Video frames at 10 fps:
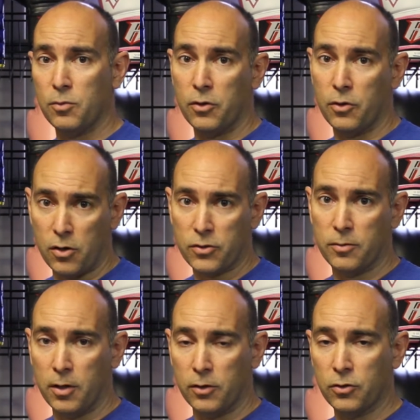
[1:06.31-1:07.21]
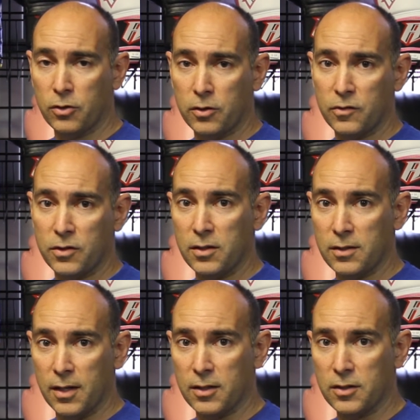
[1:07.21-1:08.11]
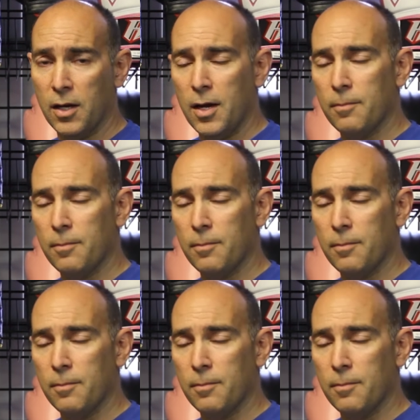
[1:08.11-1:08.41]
well, there are some alternatives these days.